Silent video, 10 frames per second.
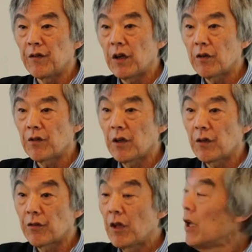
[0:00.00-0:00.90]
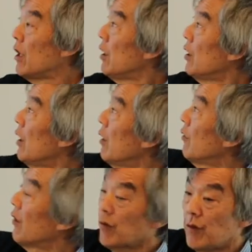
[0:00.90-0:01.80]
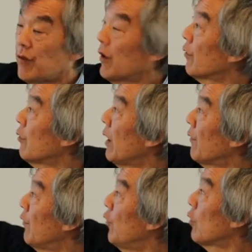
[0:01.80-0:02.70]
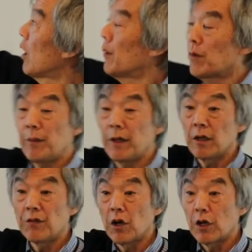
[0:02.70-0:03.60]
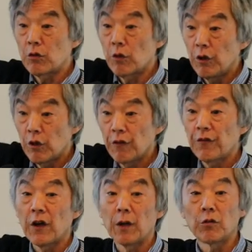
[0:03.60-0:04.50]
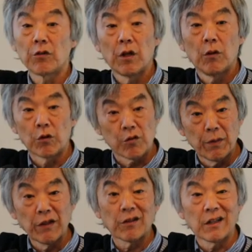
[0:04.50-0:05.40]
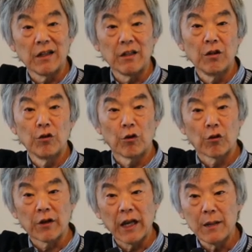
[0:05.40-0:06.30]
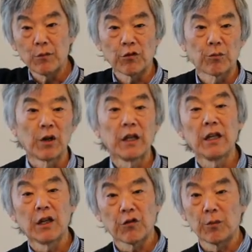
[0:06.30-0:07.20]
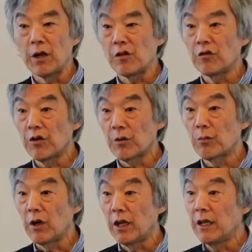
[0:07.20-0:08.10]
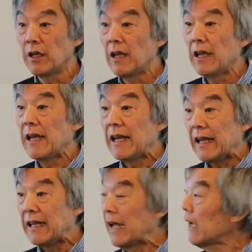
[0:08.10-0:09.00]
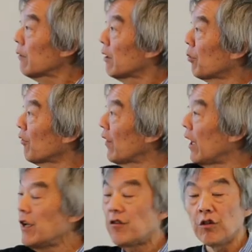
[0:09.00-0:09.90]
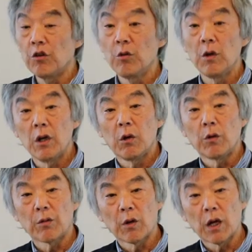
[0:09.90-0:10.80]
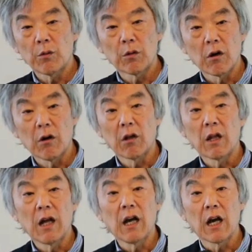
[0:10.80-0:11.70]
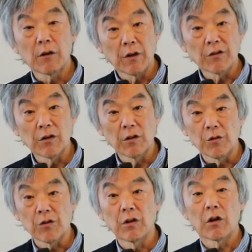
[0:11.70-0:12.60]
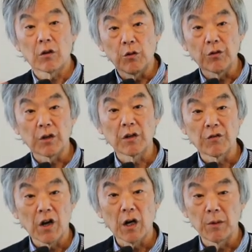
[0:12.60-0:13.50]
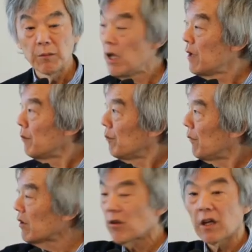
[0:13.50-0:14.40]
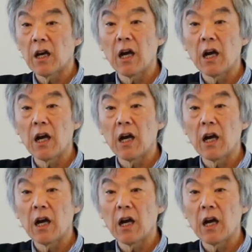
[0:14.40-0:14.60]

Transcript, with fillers: of hair cells, sensory cells, you have a full complement of auditory nerve fibers, which are basically neural cables bringing the information to the brain. And that provides you with what I would call a high resolution acoustic environment, much like